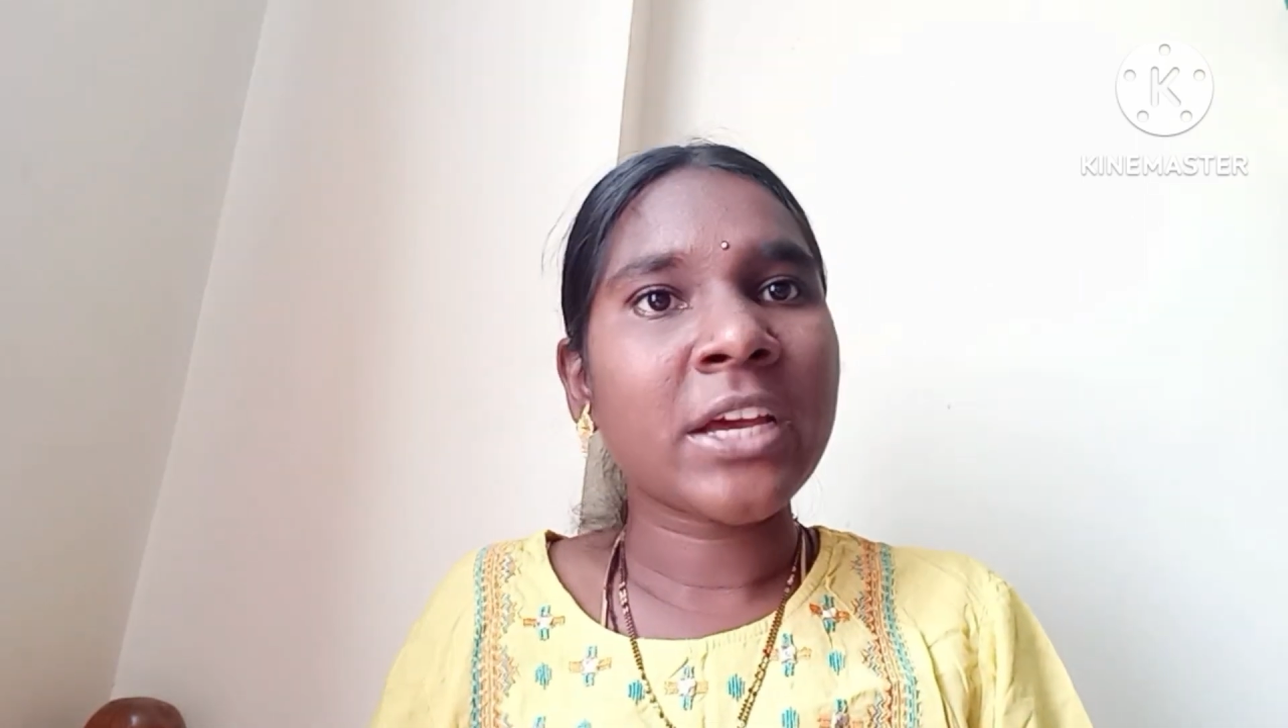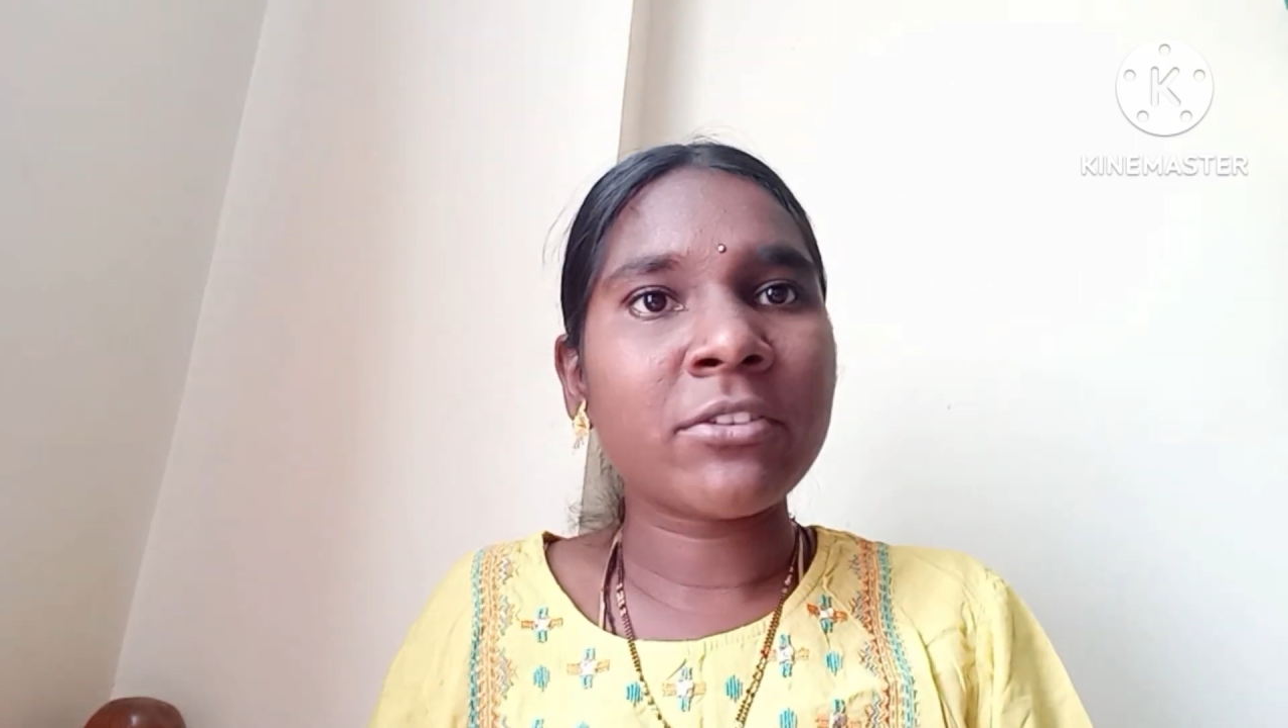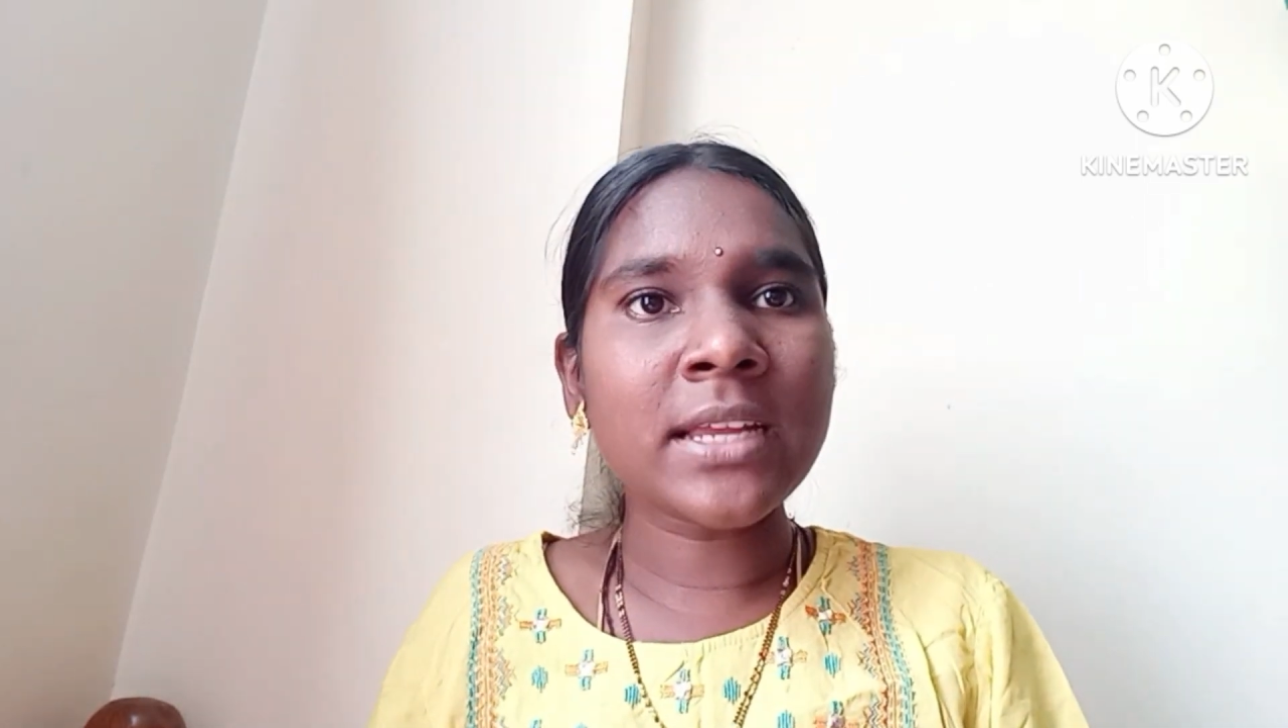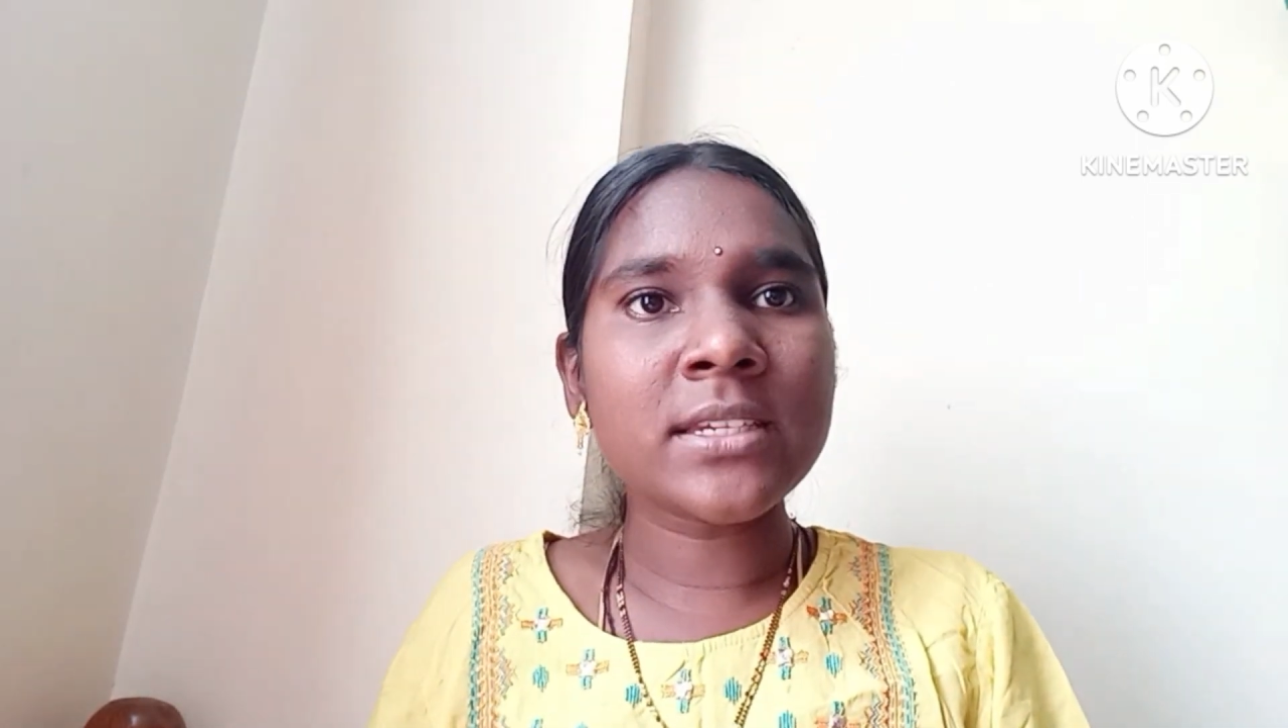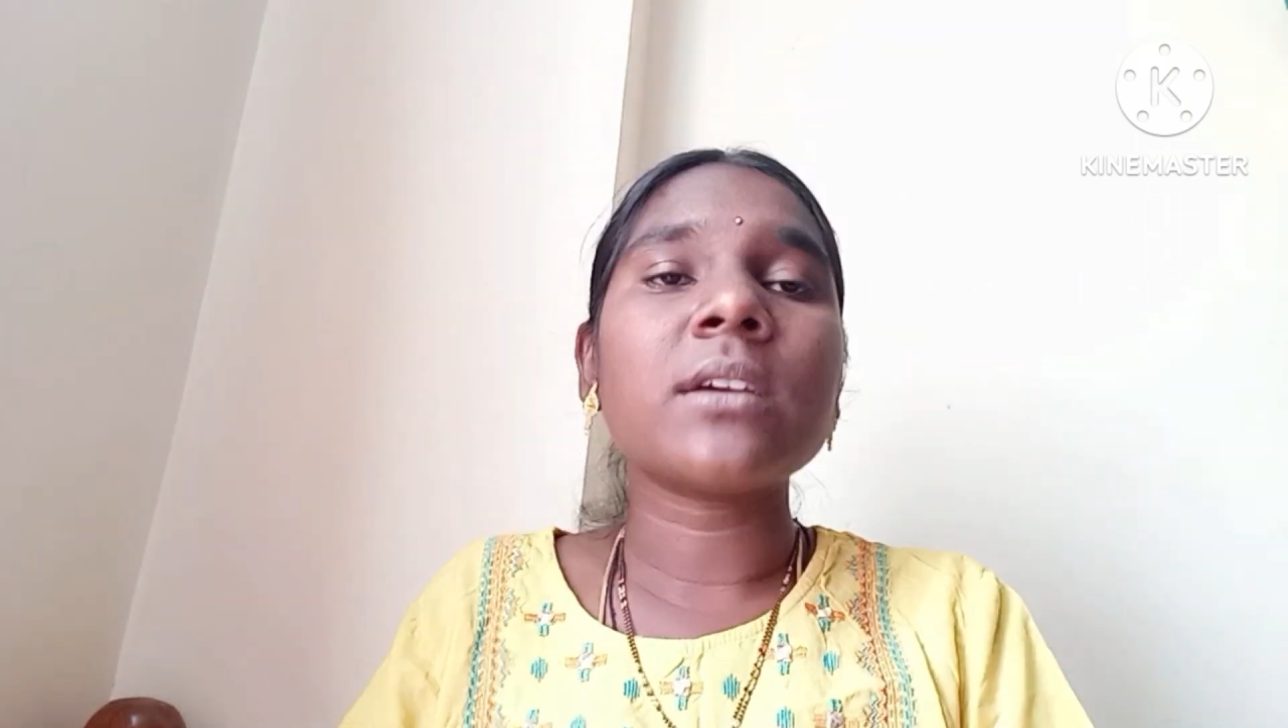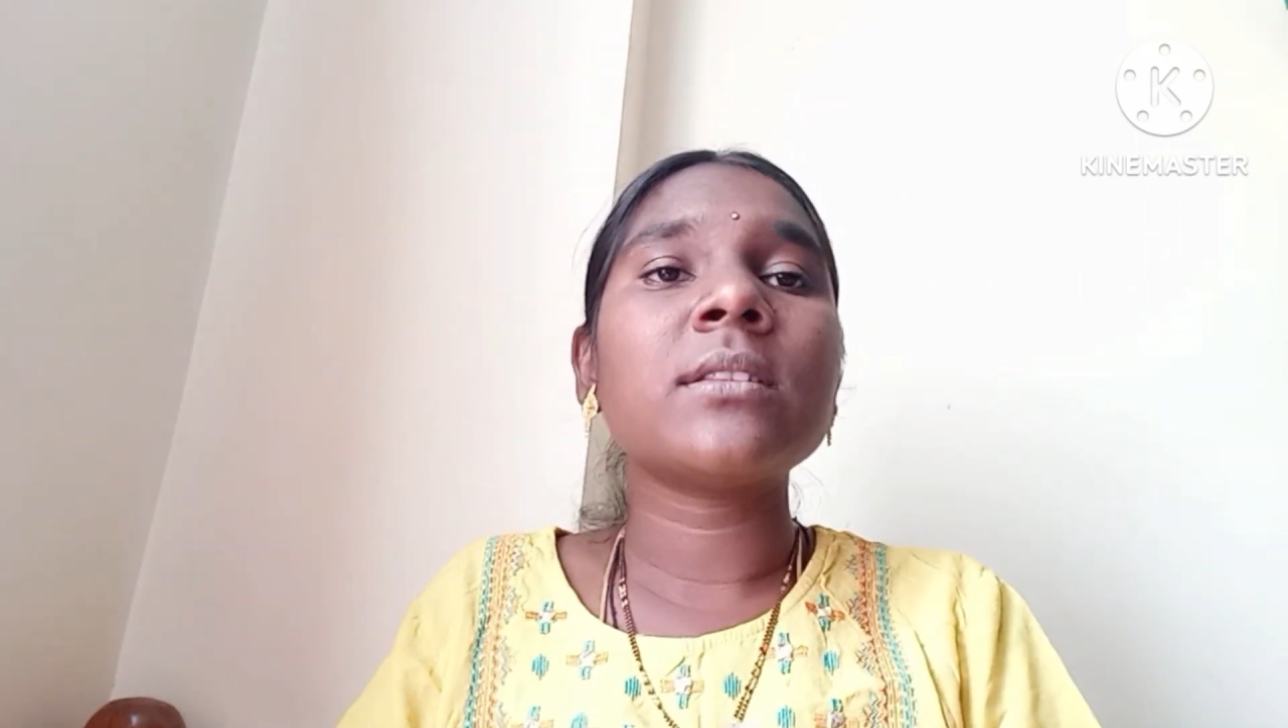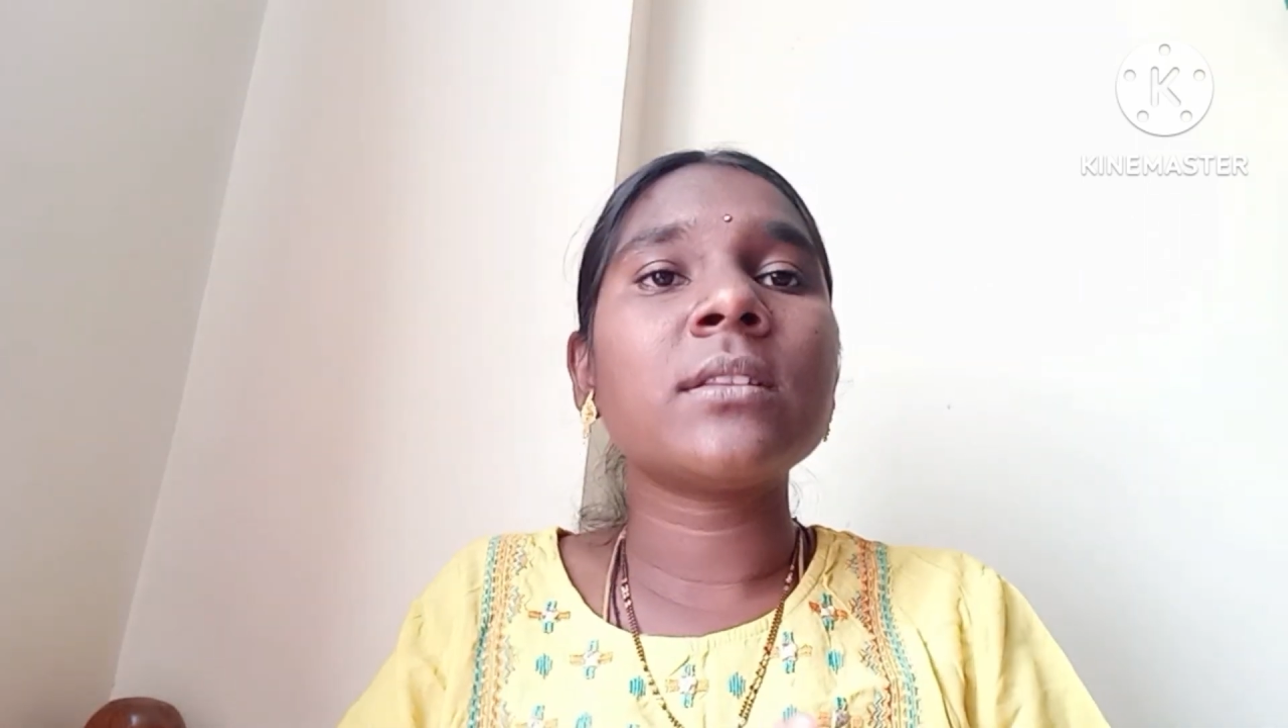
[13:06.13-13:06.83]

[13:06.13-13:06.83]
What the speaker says: right?